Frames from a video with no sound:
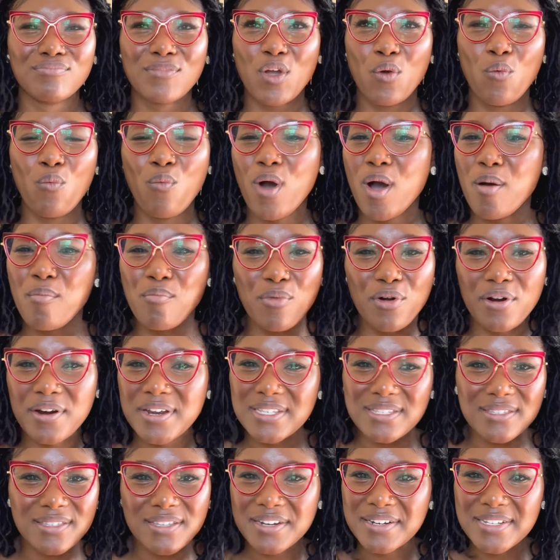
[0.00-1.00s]
what more
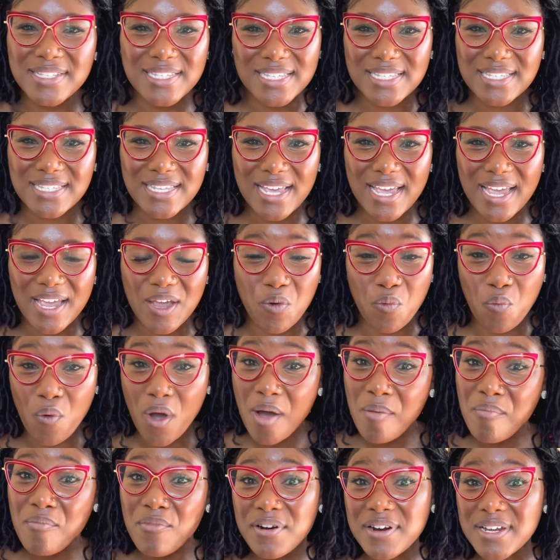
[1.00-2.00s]
is there to say?
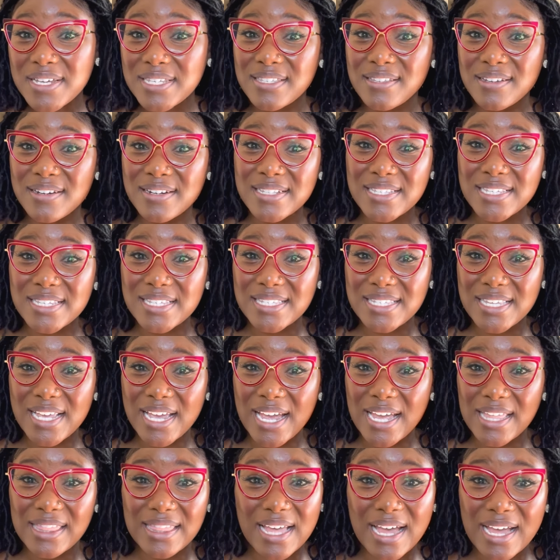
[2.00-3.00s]
What more is there to
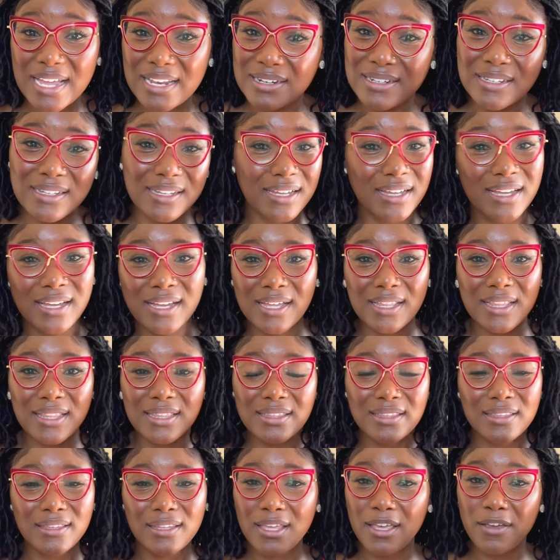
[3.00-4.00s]
say than
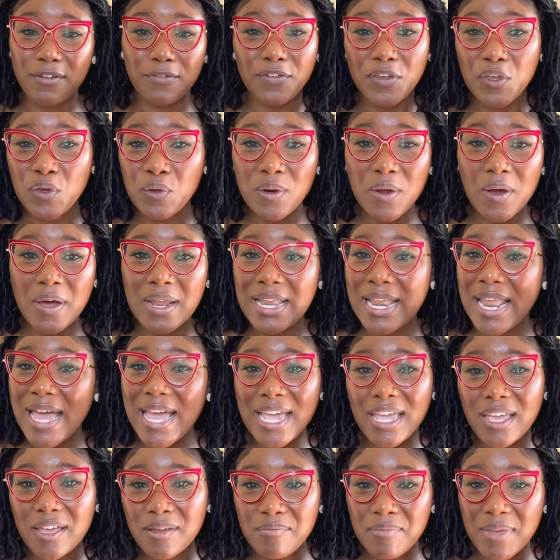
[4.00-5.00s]
if you don't
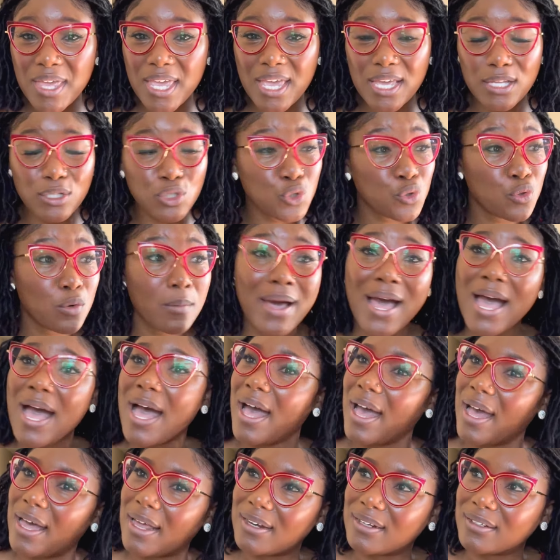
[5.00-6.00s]
like me, too
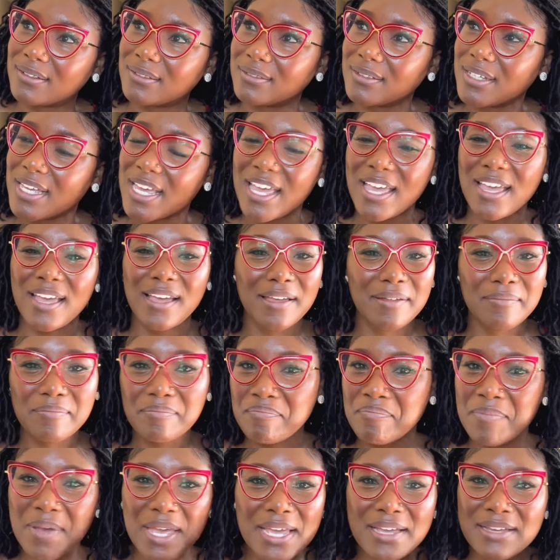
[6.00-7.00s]
bad,
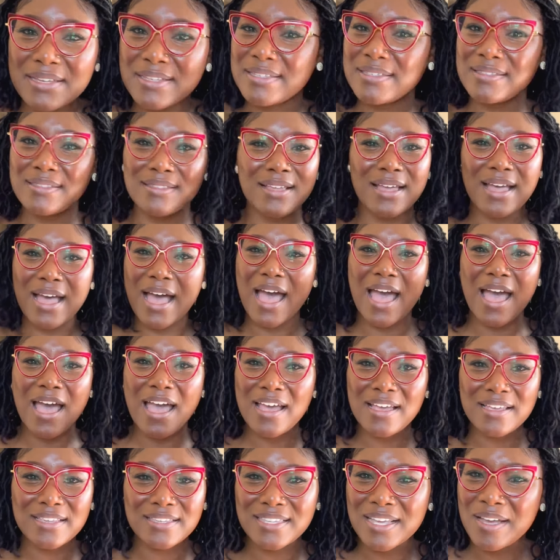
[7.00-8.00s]
because
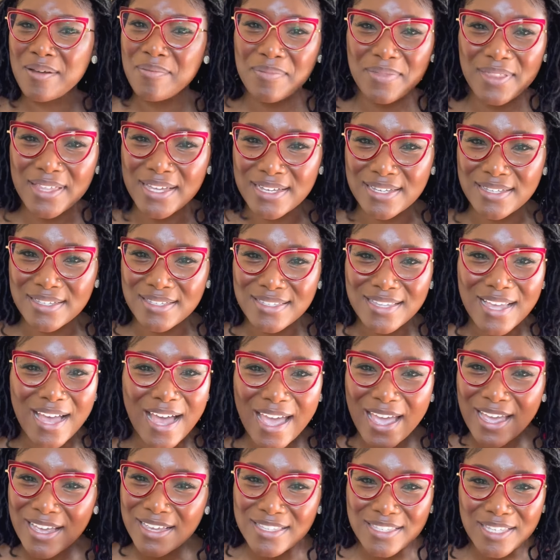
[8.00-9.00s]
I accept this.
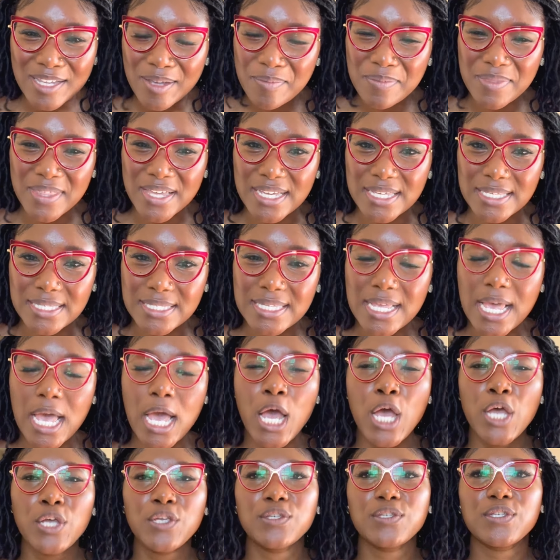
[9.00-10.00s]
I accept this.
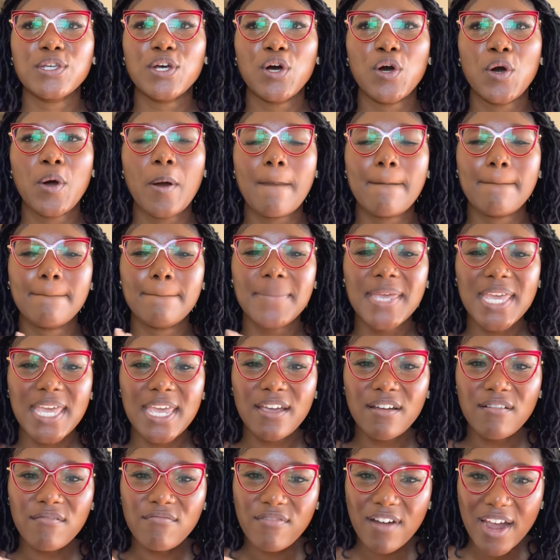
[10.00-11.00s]
So
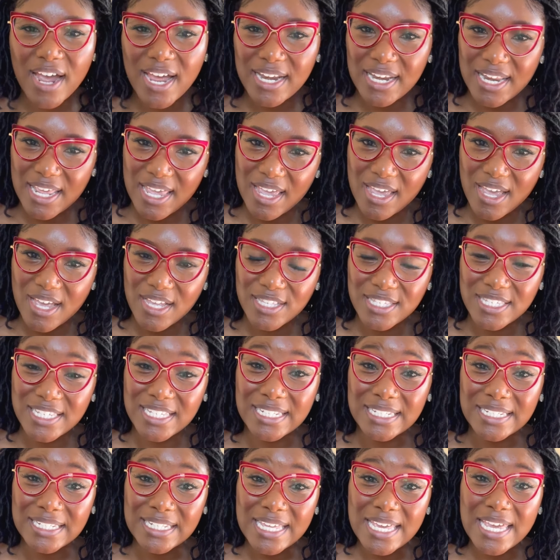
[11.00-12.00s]
be ready to
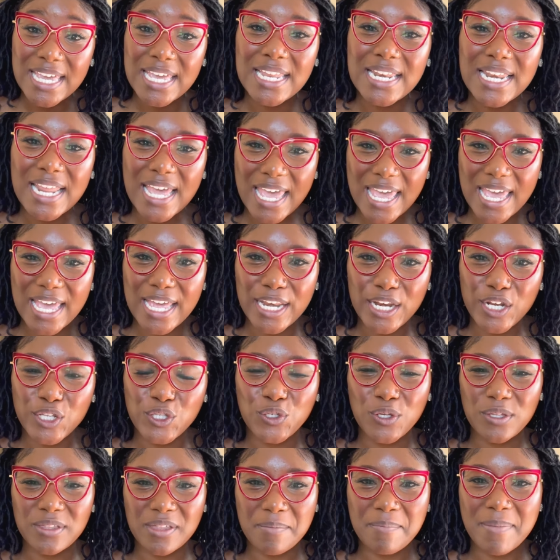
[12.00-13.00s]
lean
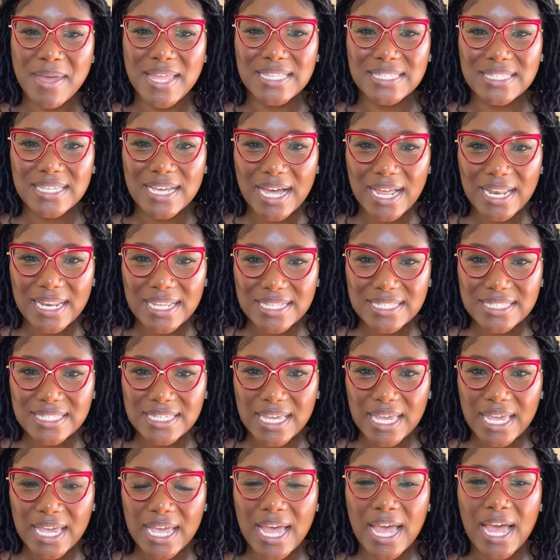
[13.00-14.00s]
into the
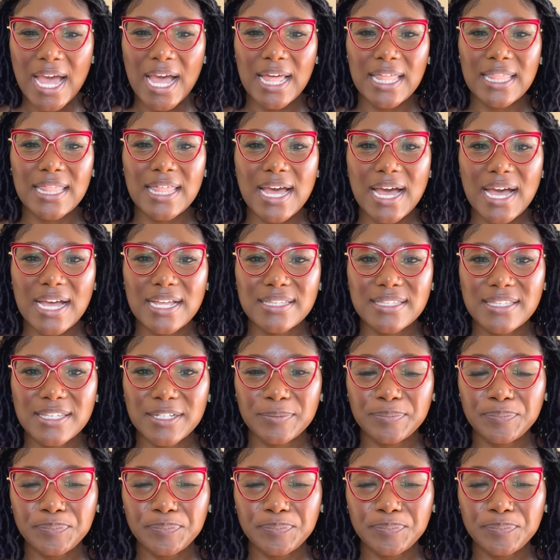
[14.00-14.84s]
mentality that